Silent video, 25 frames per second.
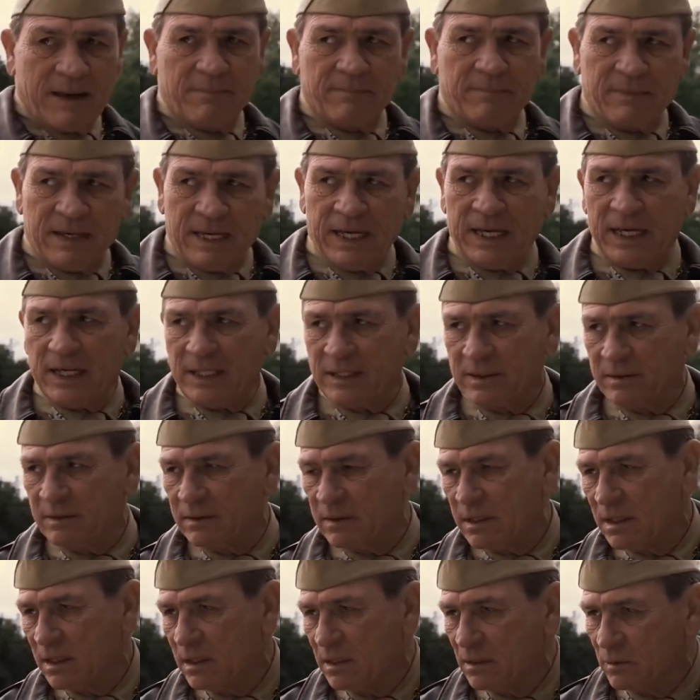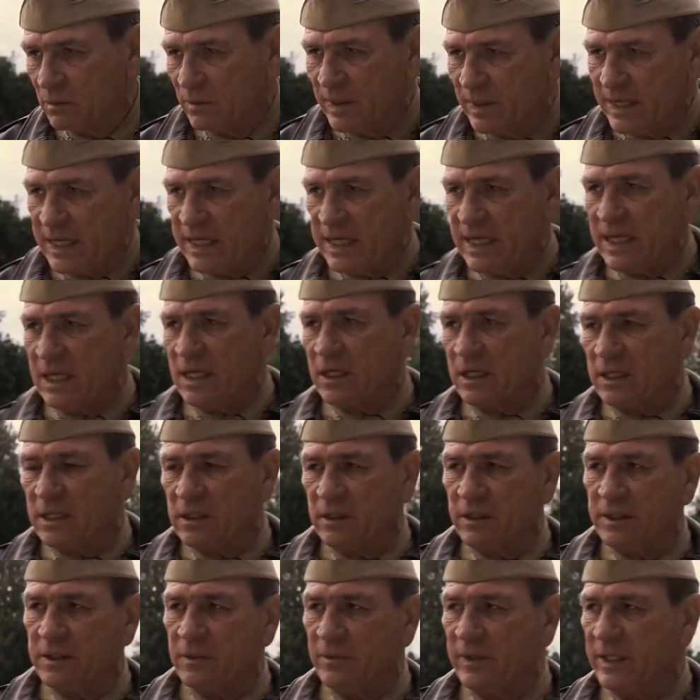And Tommy Lee Jones' portrayal of
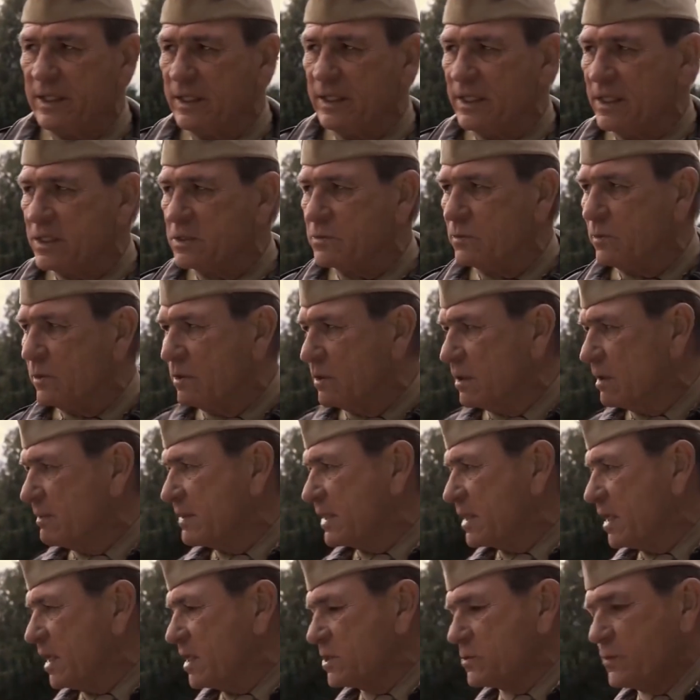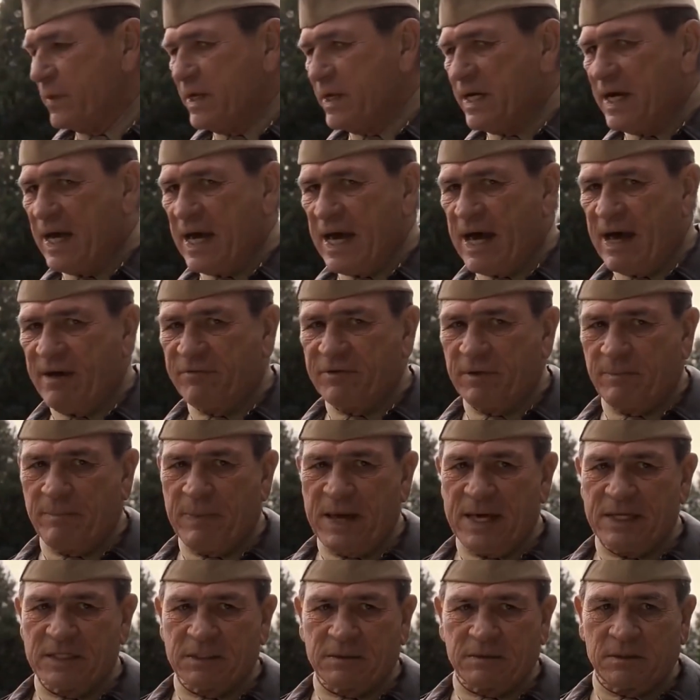Colonel Phillips boosted the movie's humor
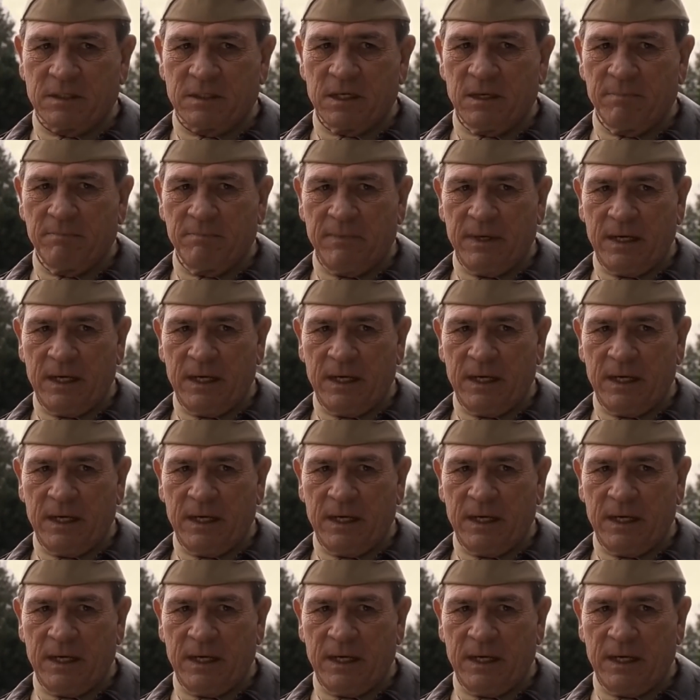score, earning